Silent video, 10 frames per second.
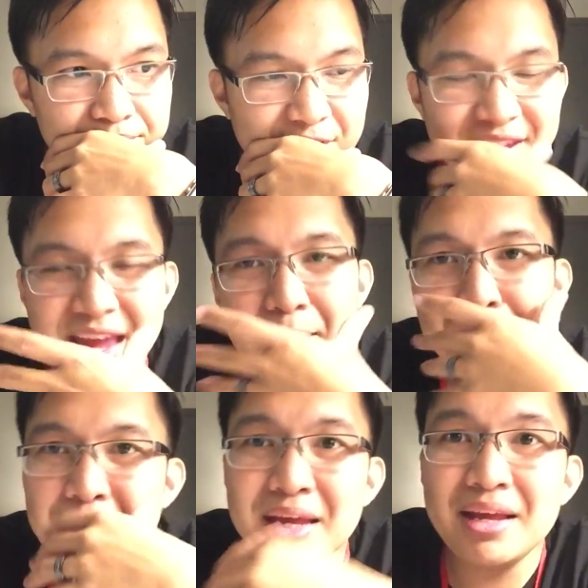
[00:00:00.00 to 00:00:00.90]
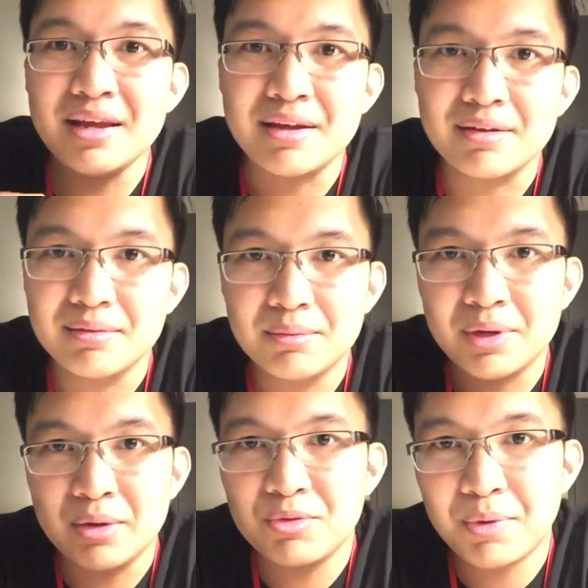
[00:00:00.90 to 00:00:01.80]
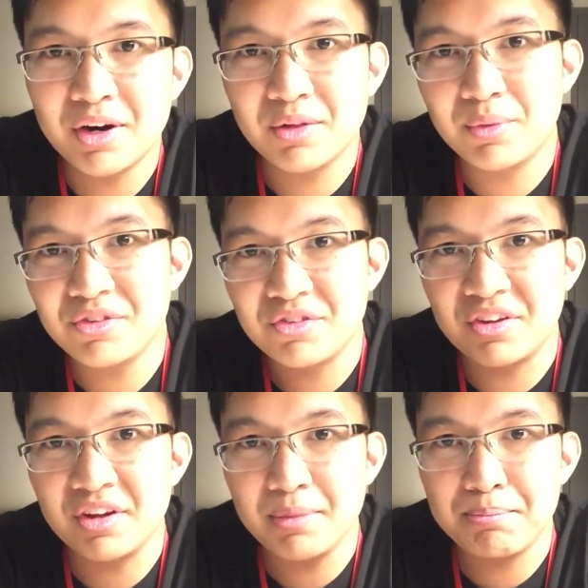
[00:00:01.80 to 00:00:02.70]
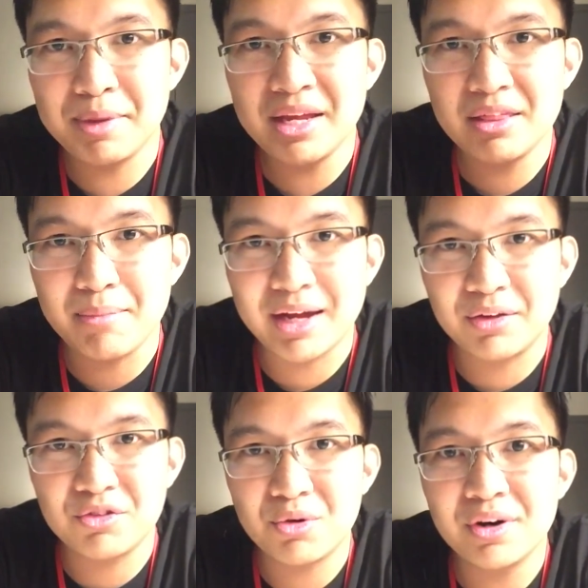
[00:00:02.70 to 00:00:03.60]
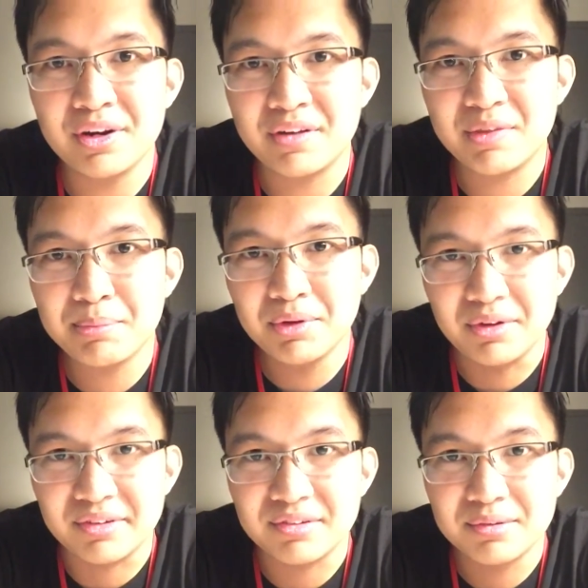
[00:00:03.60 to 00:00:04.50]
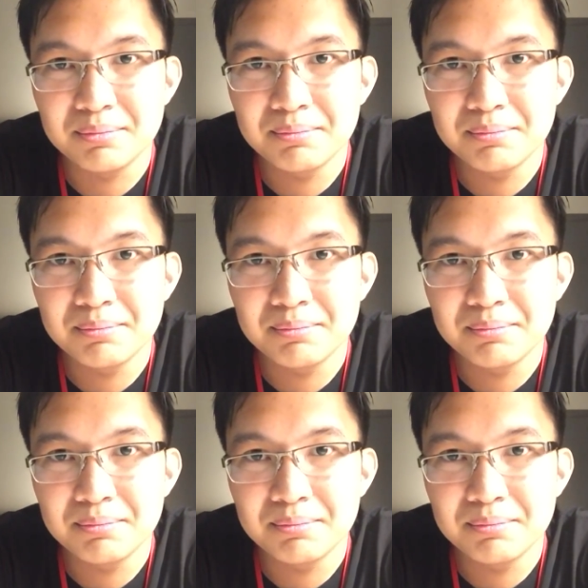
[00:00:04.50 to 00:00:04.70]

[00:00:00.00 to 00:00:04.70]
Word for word: He can't be, when he was part of the Wizards, he couldn't be the Michael Jordan of the Bulls.